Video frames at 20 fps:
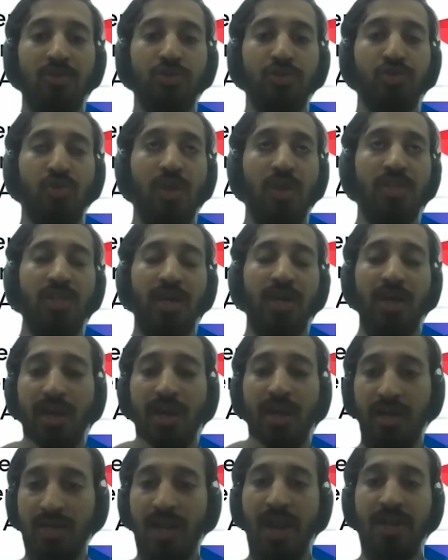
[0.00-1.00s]
showing the
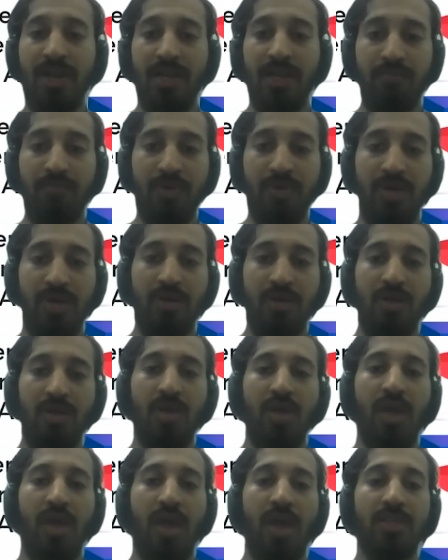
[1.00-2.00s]
correct line number
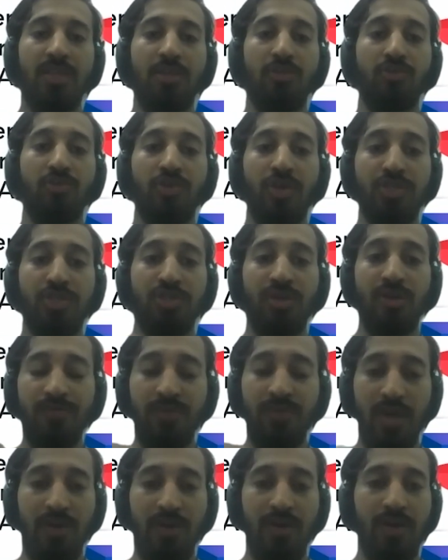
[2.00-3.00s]
and the location of
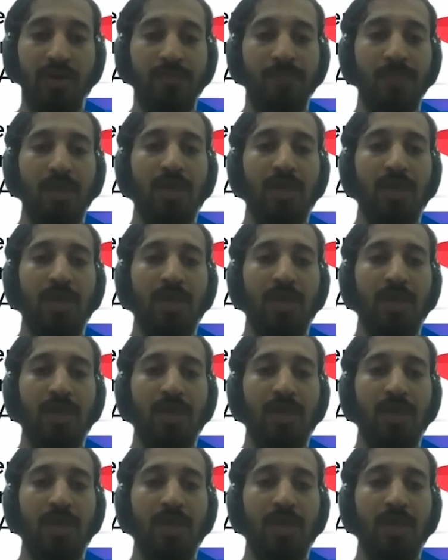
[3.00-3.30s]
the error.